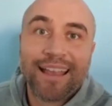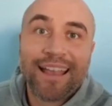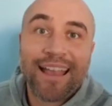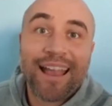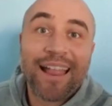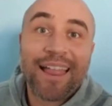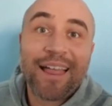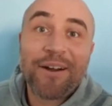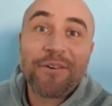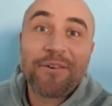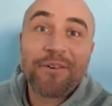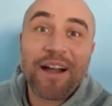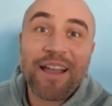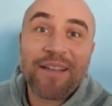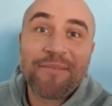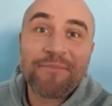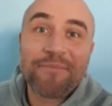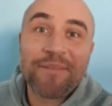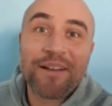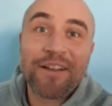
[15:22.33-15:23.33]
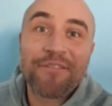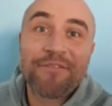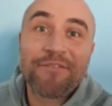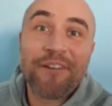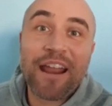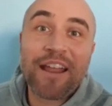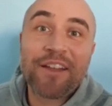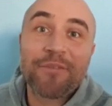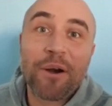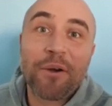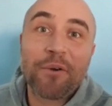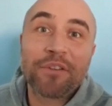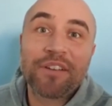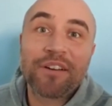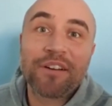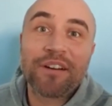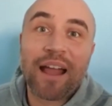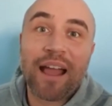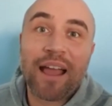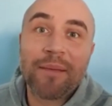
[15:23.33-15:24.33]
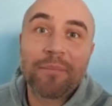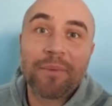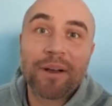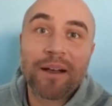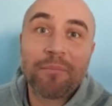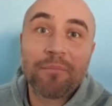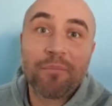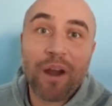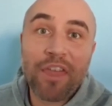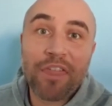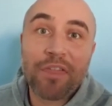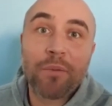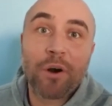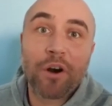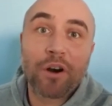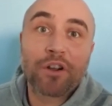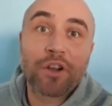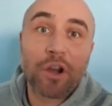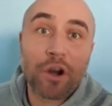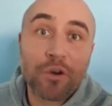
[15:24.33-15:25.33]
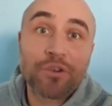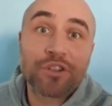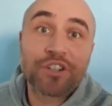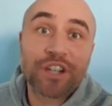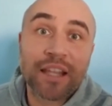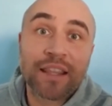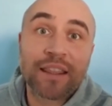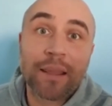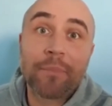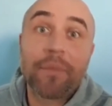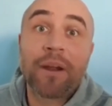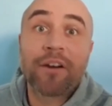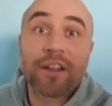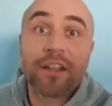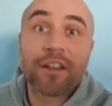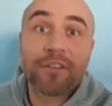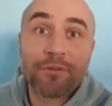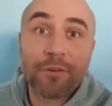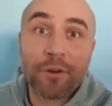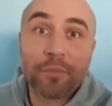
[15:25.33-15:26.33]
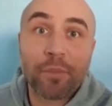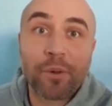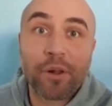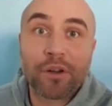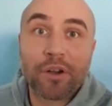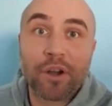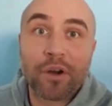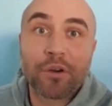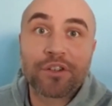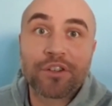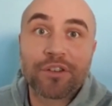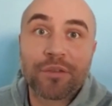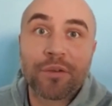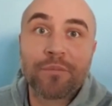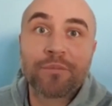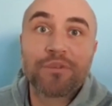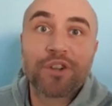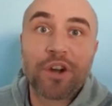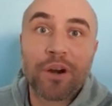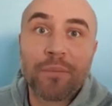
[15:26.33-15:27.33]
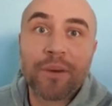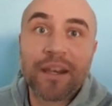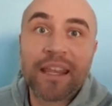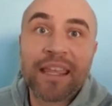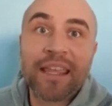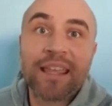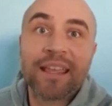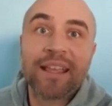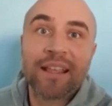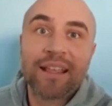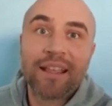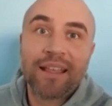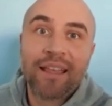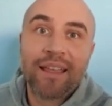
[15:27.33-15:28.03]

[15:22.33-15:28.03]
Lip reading: Hello, I'm Frank Roser. I'm a breathwork coach and American football coach from Germany.